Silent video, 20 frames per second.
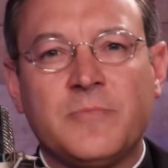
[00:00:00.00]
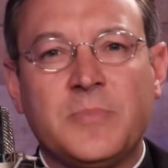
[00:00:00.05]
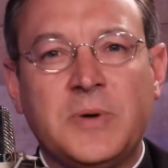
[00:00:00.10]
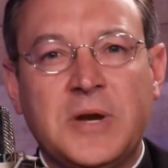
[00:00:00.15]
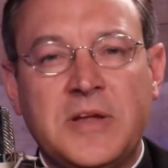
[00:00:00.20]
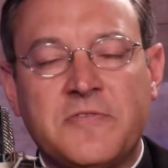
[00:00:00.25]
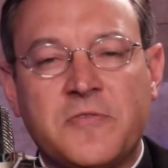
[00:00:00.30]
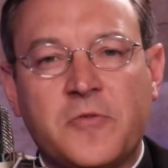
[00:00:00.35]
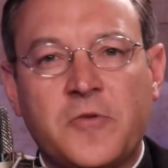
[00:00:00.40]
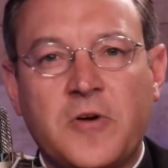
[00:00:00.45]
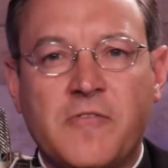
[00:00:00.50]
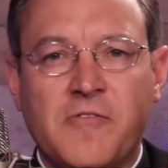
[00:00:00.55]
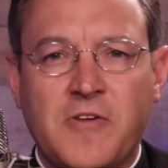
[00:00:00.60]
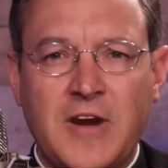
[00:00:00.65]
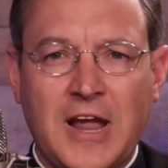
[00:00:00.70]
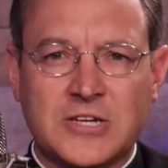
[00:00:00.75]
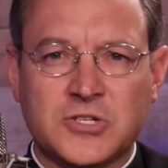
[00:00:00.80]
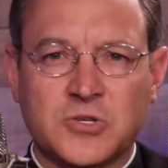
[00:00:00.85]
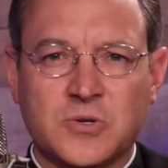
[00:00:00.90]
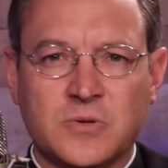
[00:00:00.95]
brief
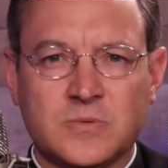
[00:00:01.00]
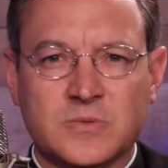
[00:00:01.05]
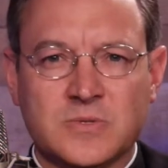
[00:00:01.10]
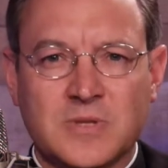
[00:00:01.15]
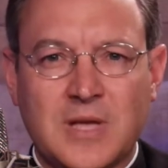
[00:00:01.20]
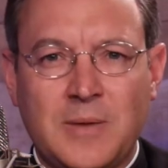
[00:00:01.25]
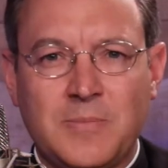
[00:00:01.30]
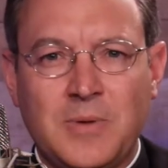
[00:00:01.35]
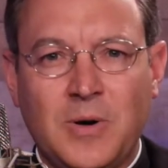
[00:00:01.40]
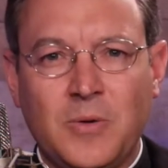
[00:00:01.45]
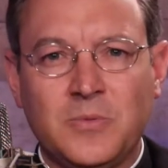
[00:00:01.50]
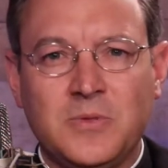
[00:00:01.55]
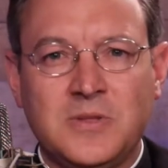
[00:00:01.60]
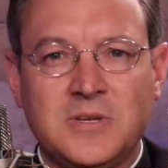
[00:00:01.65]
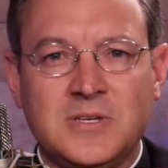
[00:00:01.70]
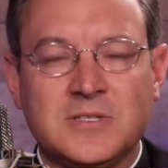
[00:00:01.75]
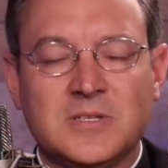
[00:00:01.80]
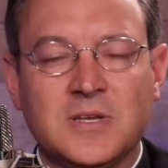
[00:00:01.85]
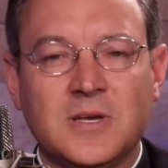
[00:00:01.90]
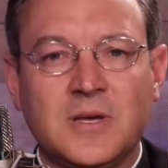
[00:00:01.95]
reflections about
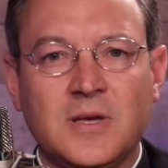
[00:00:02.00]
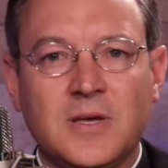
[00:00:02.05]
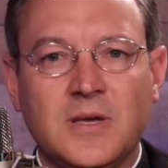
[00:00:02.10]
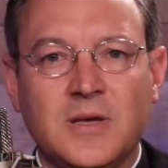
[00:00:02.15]
this